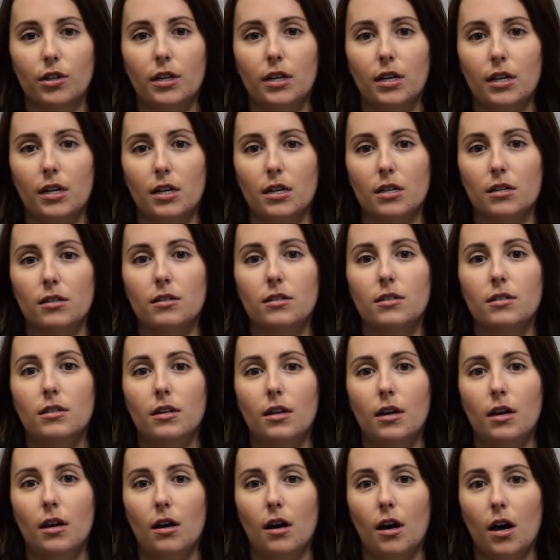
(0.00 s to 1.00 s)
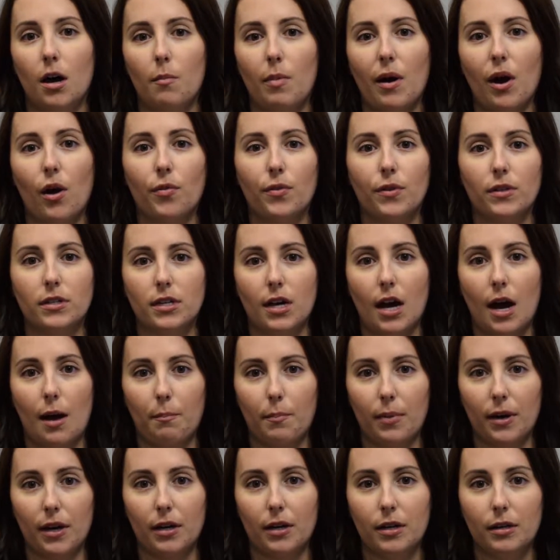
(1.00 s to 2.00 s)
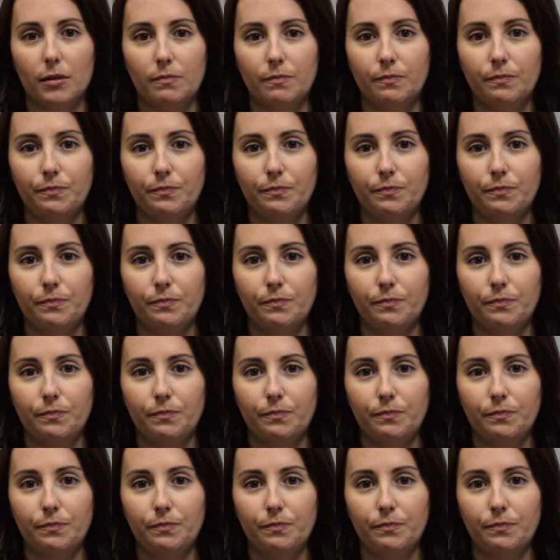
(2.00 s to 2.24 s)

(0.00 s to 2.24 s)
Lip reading: kids about the topic.